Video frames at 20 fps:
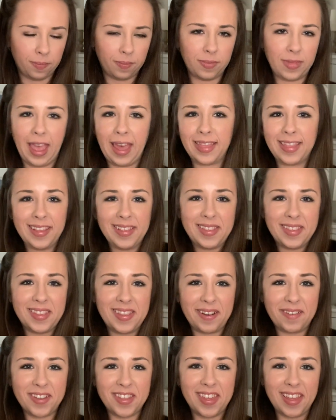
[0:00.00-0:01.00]
Yeah, this is
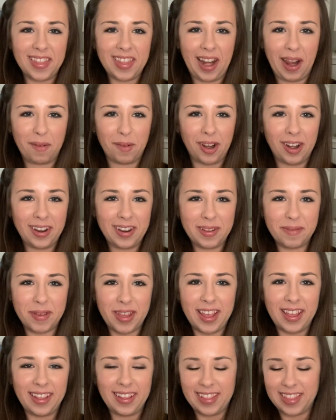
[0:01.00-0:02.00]
everything that I wanted it to
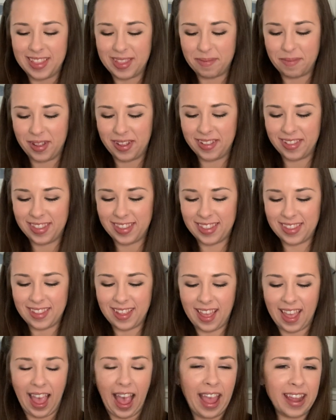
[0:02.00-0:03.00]
be. It smells,
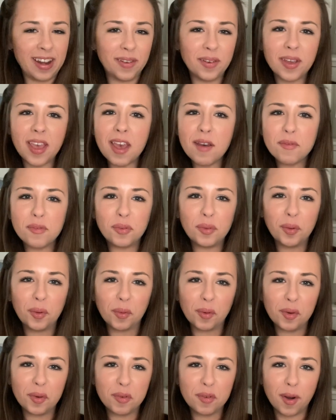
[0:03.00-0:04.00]
I don't get
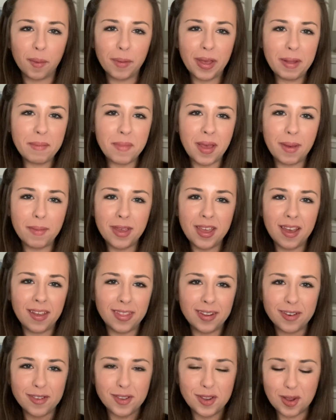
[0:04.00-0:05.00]
floral from it. Maybe
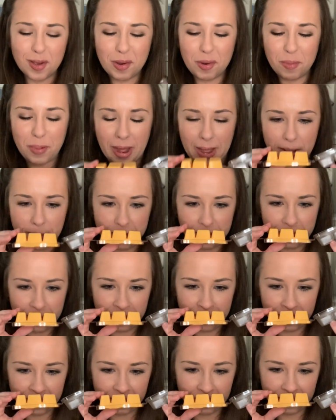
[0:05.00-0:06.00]
others do, but
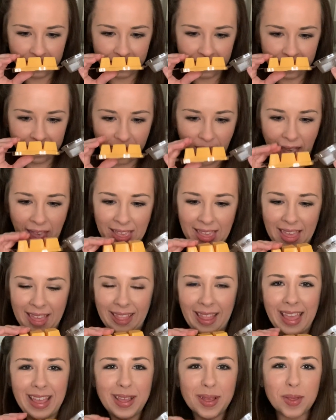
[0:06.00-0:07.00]
I get
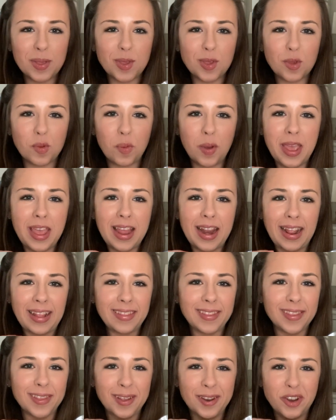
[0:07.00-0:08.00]
like sweet and
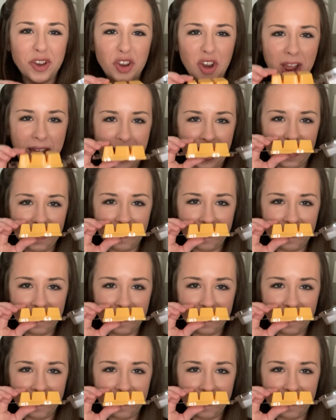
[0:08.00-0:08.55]
sunshine.